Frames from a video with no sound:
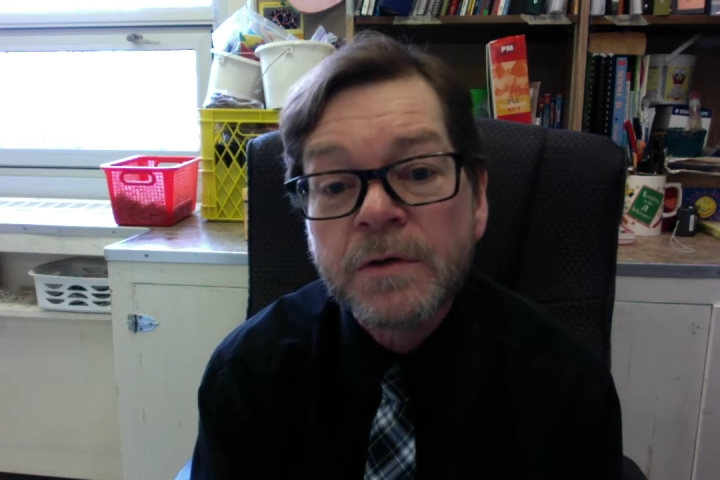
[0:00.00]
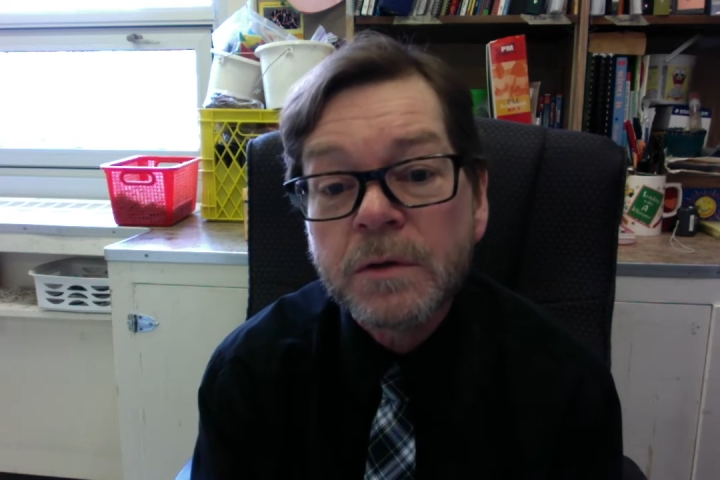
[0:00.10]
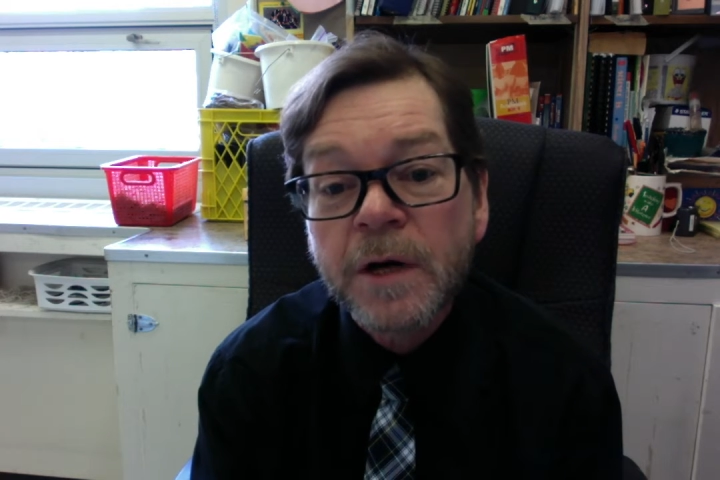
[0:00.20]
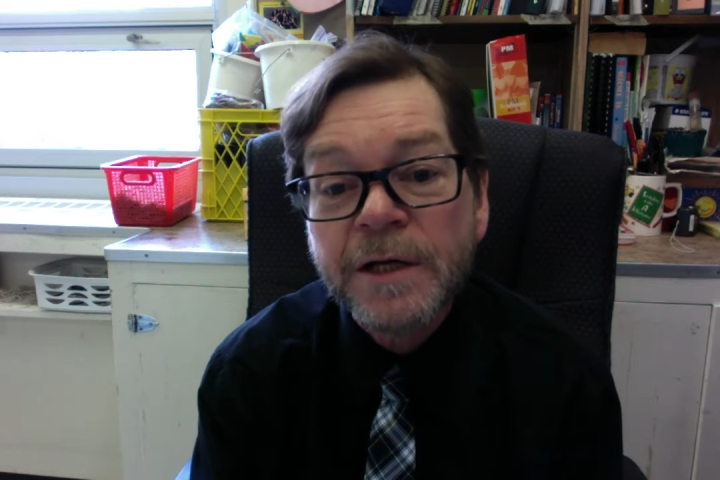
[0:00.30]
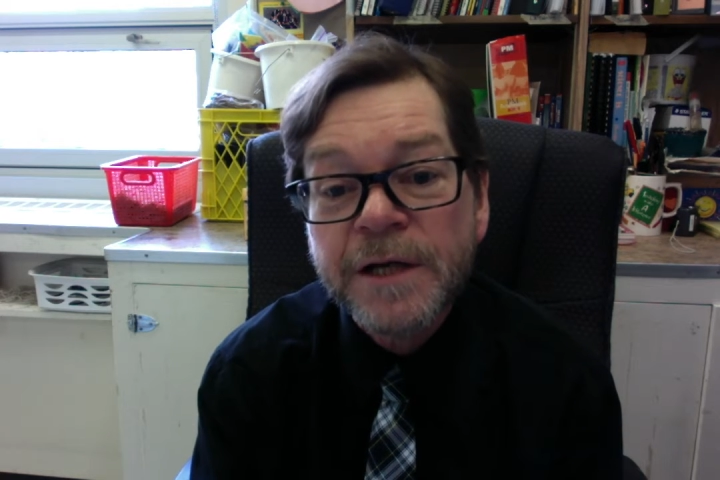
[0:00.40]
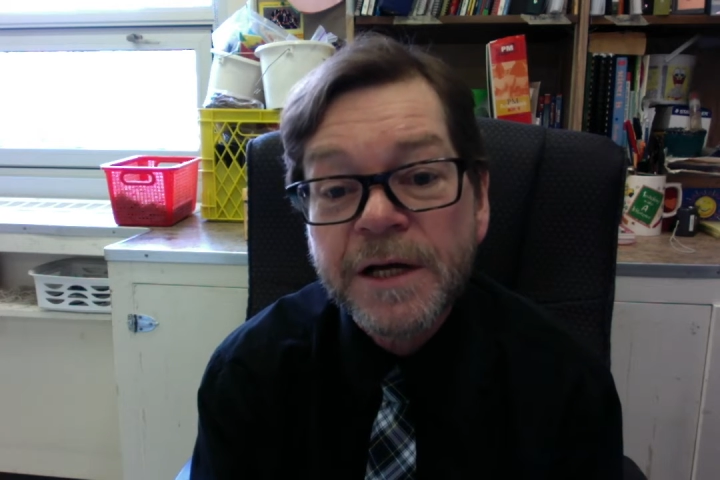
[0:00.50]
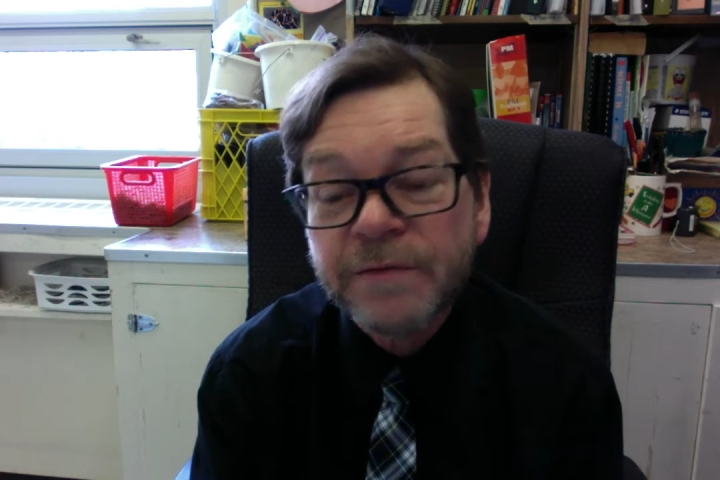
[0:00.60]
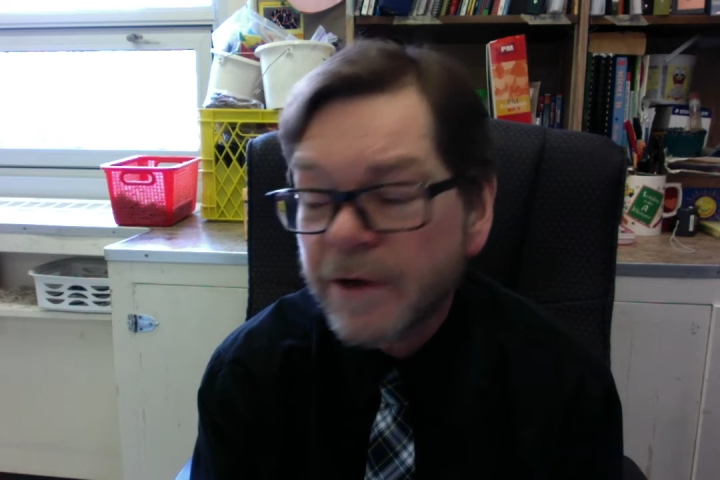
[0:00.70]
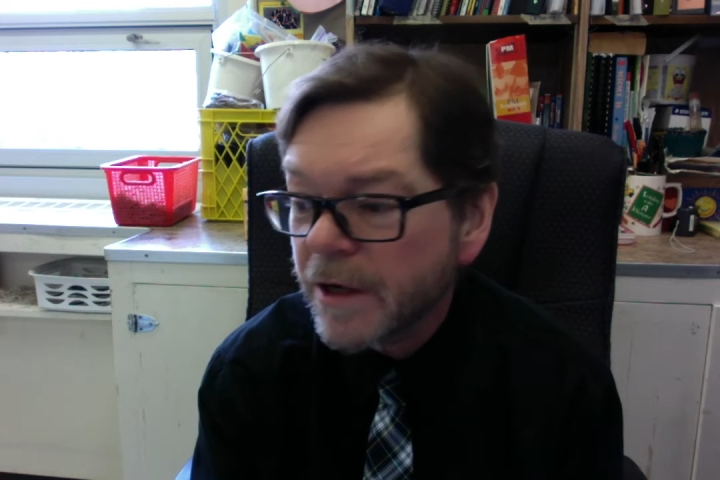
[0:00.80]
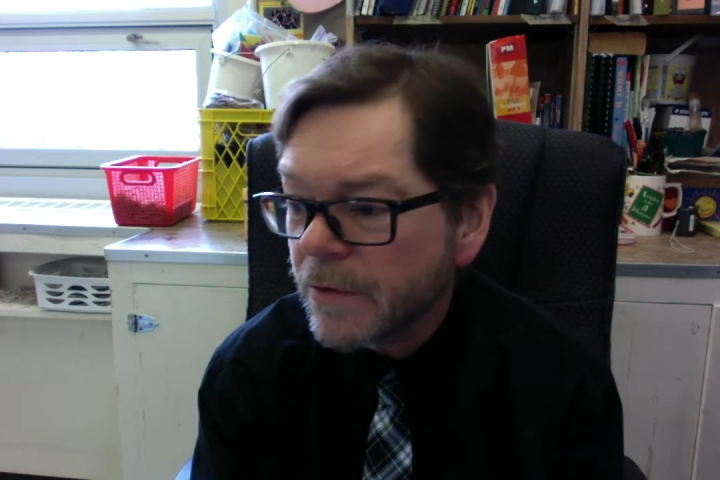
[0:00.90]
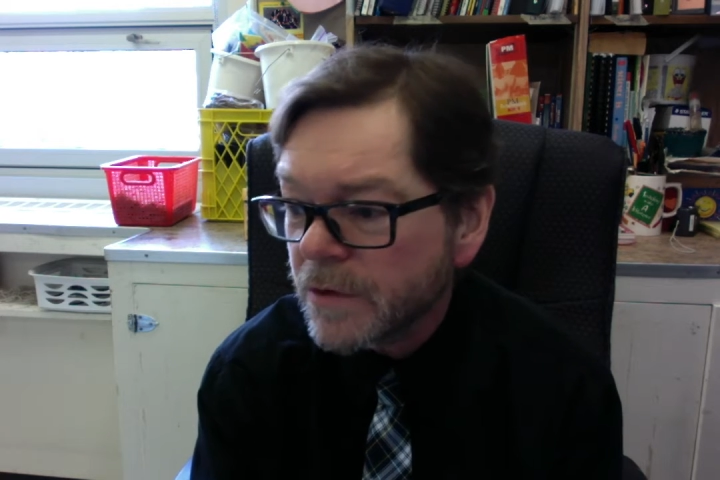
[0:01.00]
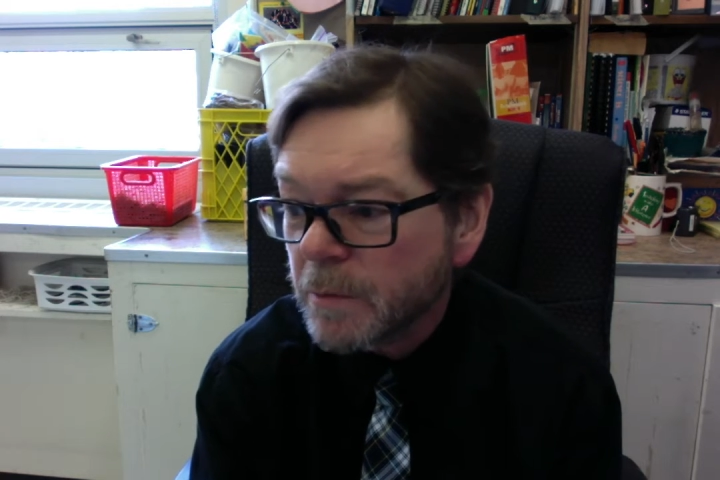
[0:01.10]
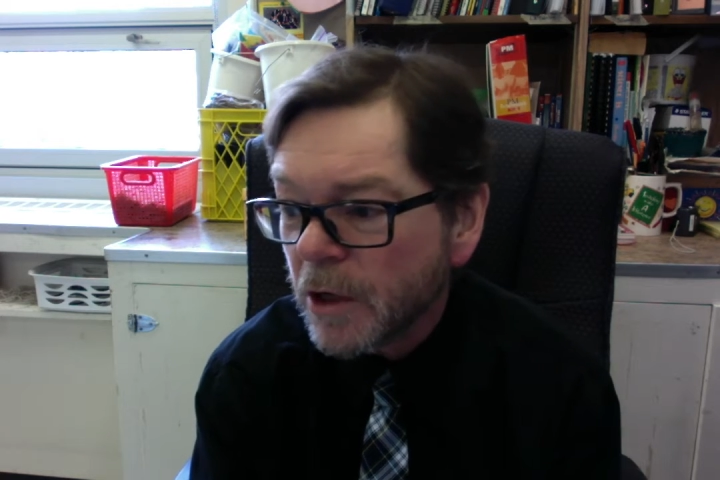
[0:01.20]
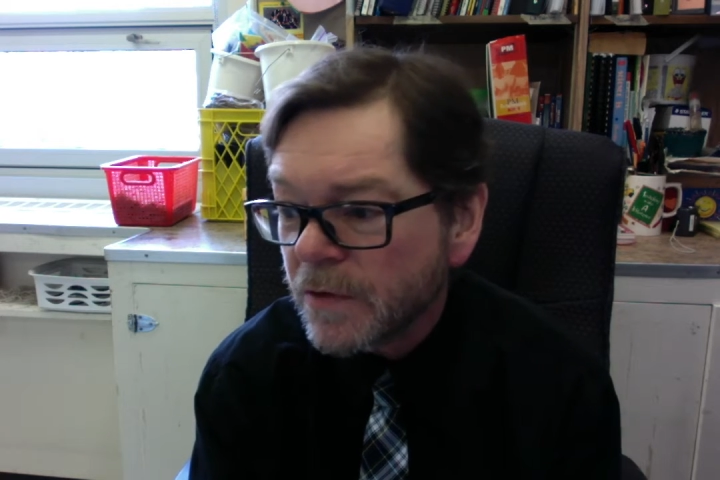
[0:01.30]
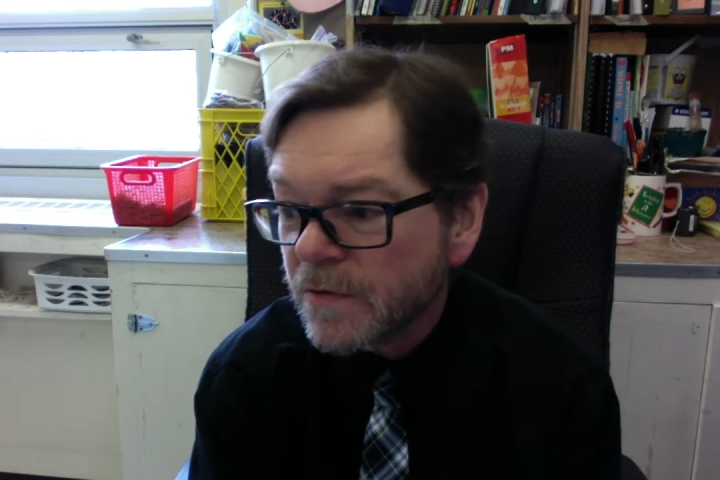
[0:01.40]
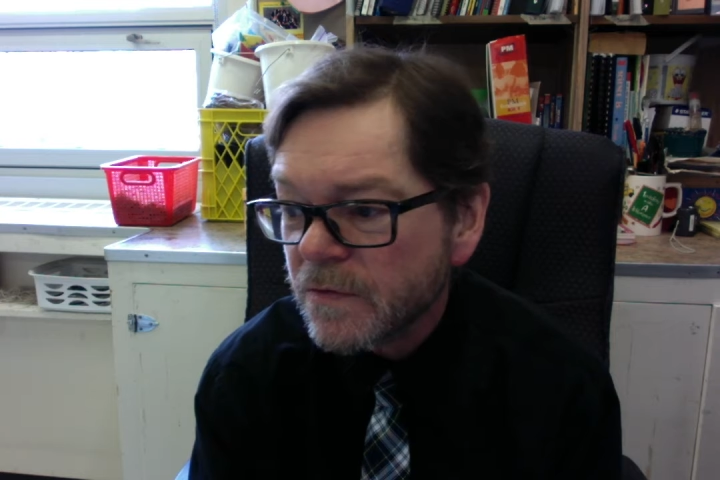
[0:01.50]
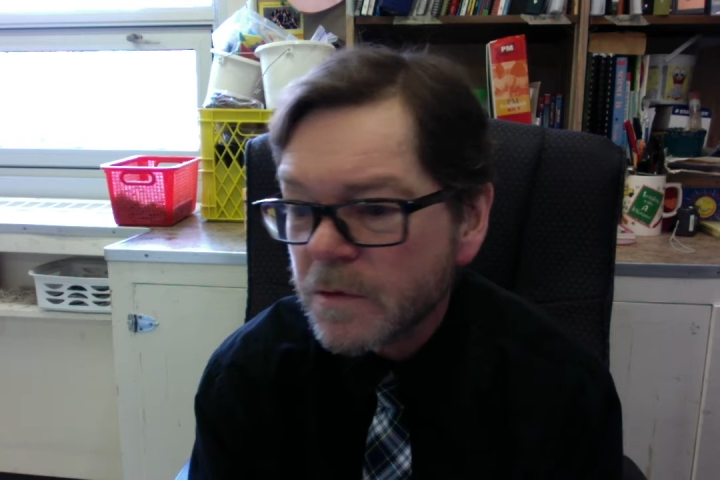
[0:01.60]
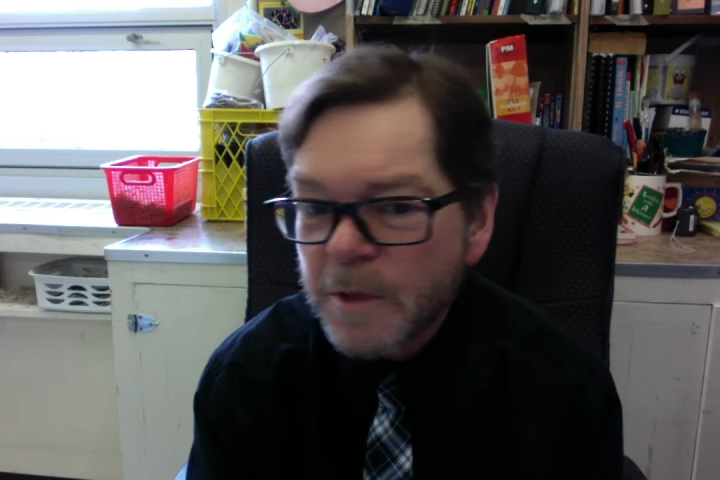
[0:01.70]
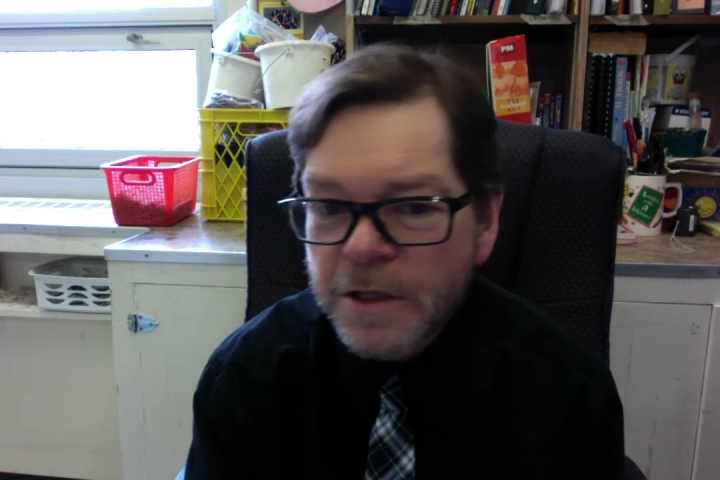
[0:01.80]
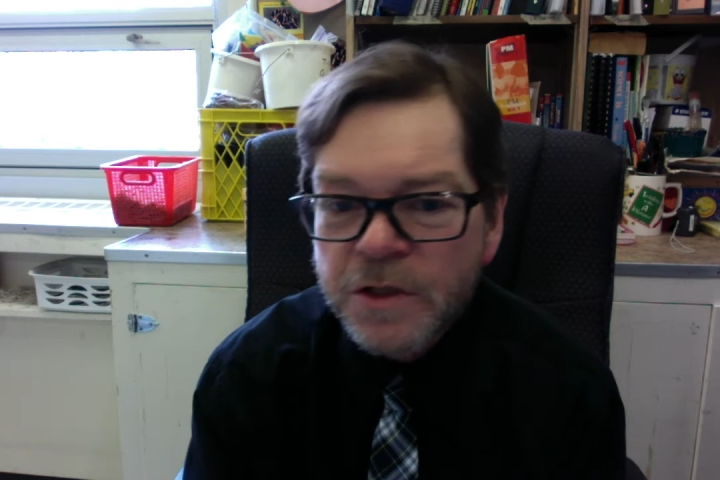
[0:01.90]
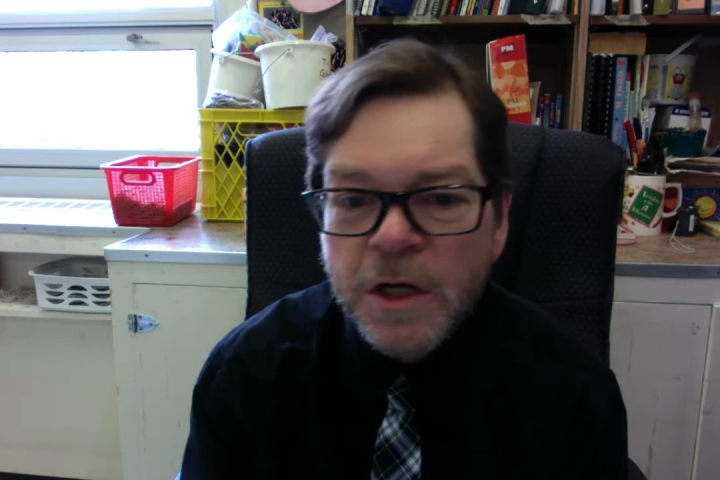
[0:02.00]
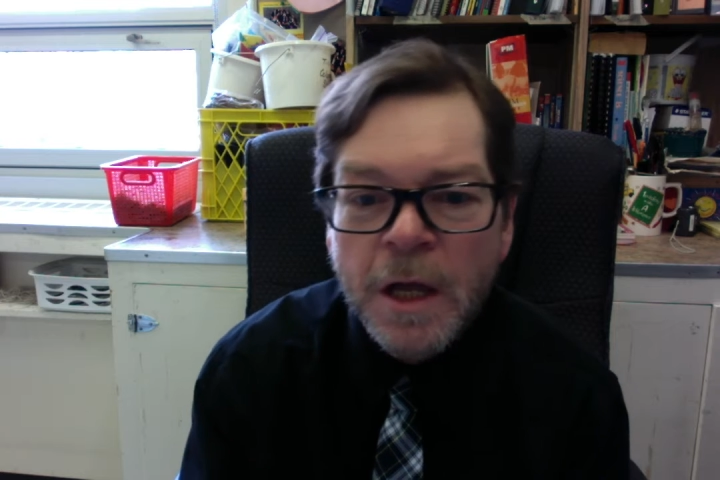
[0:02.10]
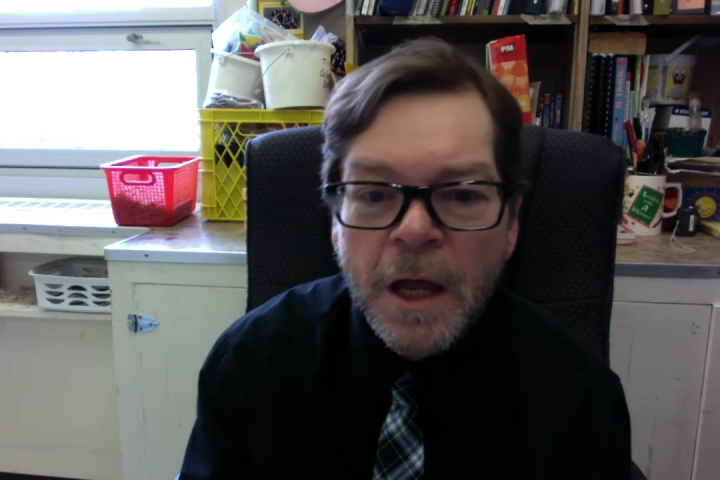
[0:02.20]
so identify those parts of speech.